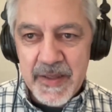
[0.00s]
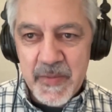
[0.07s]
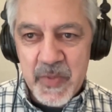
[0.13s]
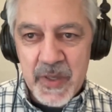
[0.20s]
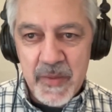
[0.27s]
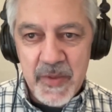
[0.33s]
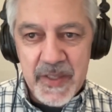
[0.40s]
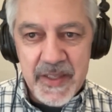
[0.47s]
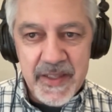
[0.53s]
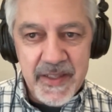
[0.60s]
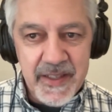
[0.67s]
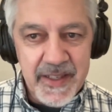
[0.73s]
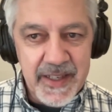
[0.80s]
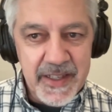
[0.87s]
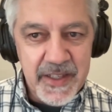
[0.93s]
probably in
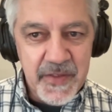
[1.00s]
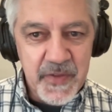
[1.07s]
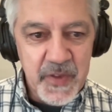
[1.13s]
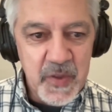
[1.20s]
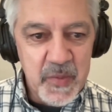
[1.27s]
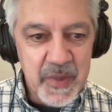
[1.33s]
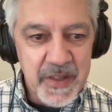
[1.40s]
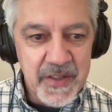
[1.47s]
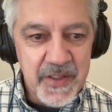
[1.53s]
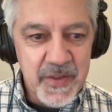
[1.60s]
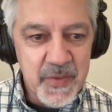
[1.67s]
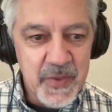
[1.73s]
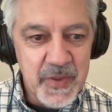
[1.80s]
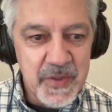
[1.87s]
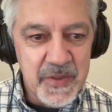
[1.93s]
the next few
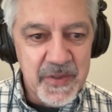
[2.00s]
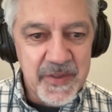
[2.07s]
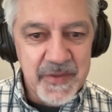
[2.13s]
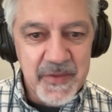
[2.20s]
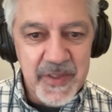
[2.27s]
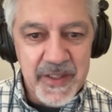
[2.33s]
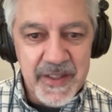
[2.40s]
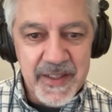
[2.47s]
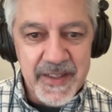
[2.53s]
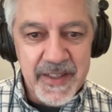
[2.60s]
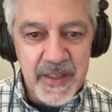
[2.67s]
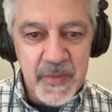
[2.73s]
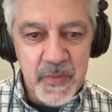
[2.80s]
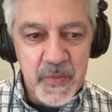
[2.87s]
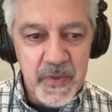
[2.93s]
months, we'll end
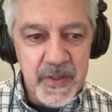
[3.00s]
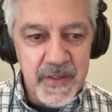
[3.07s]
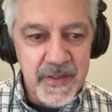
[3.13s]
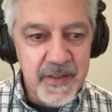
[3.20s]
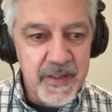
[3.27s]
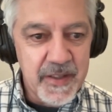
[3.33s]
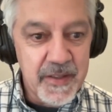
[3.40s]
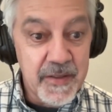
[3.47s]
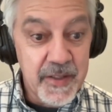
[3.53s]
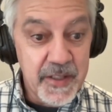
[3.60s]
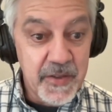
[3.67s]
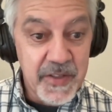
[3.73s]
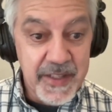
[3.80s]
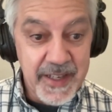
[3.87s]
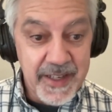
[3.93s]
up with
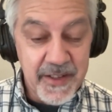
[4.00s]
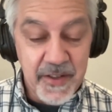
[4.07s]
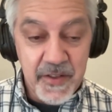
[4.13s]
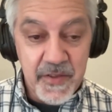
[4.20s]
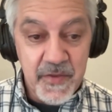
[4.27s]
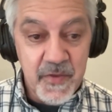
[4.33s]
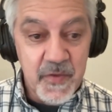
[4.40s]
standard